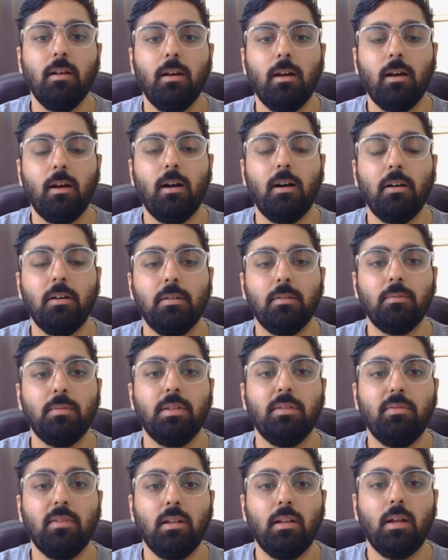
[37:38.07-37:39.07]

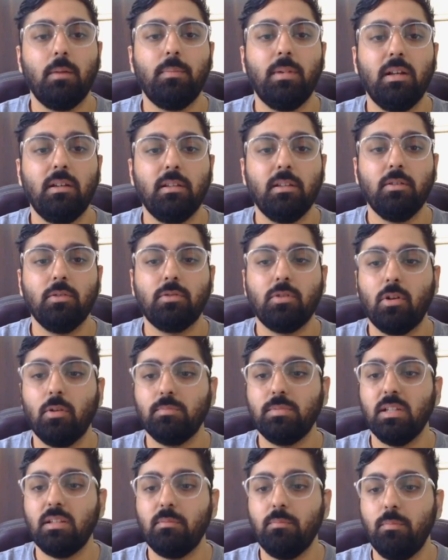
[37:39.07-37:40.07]
We will update the user
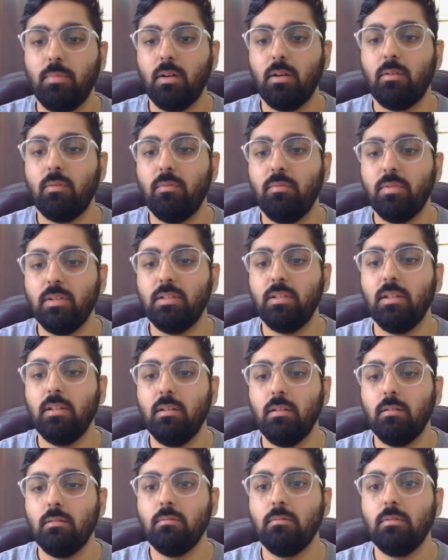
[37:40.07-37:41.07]
object, but
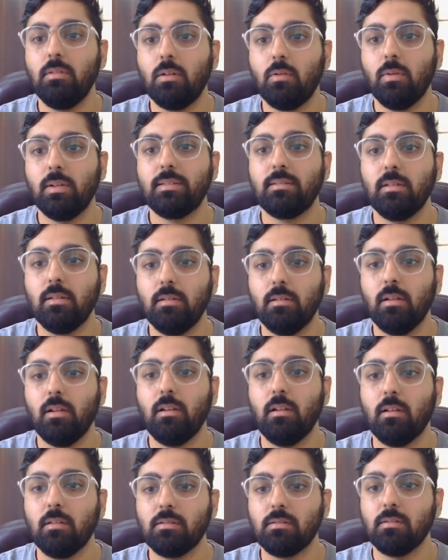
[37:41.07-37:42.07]
within the question
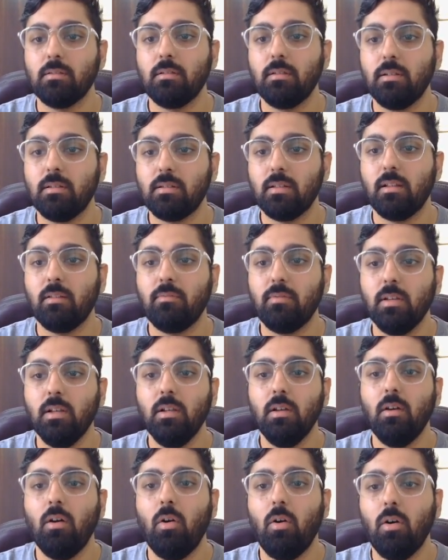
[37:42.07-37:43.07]
and answer itself,
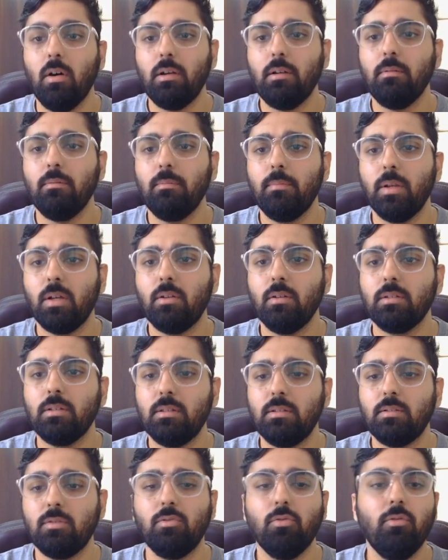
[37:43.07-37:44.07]
or because
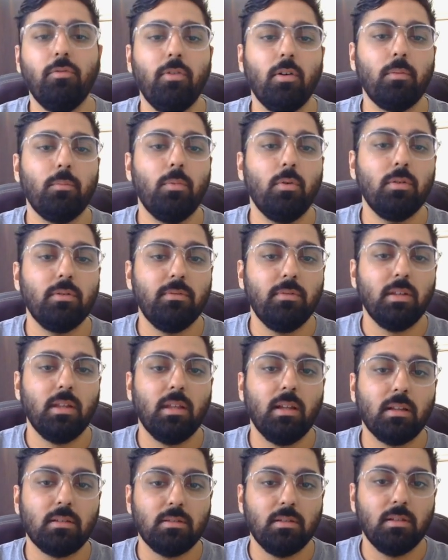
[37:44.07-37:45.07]
it's 2 for both, we
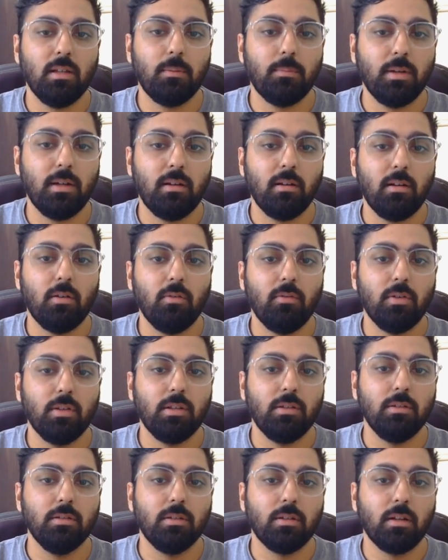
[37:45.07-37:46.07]
can actually update it over
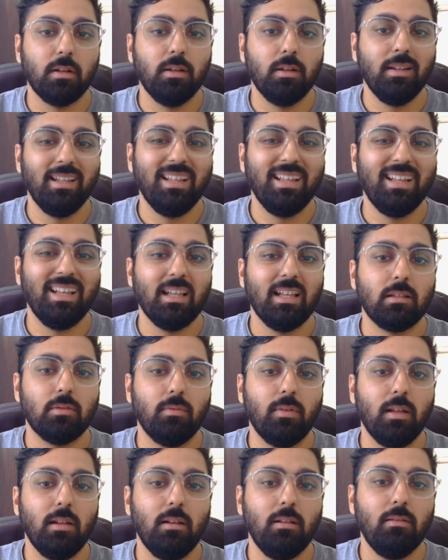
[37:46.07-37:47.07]
here as
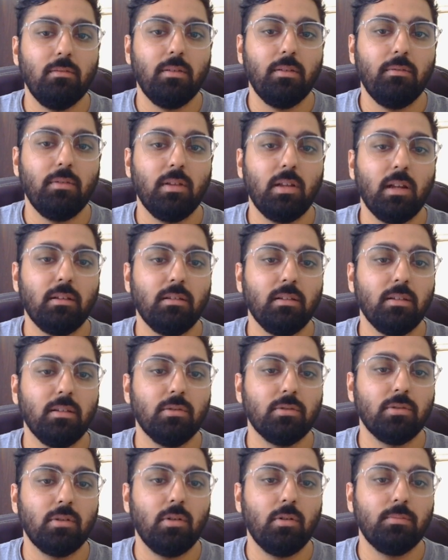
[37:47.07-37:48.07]
well when we get the
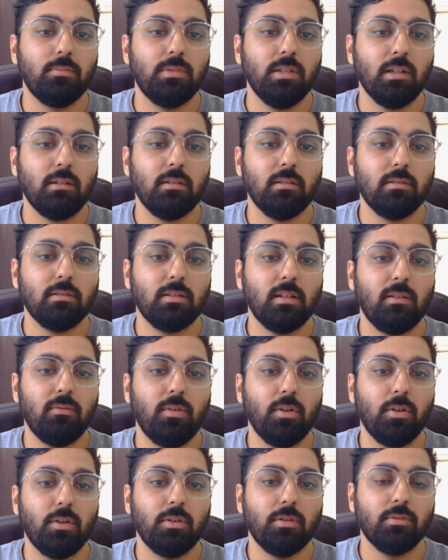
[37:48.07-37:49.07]
user object
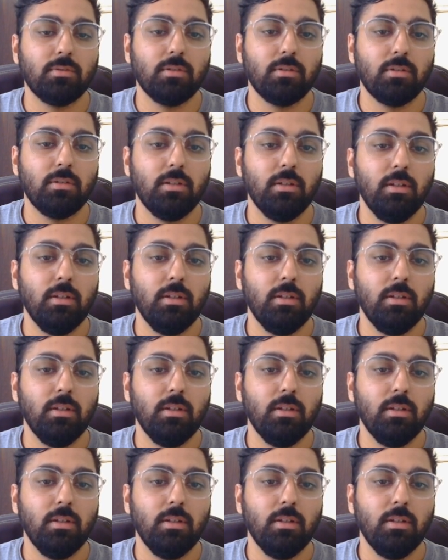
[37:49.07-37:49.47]
self.user.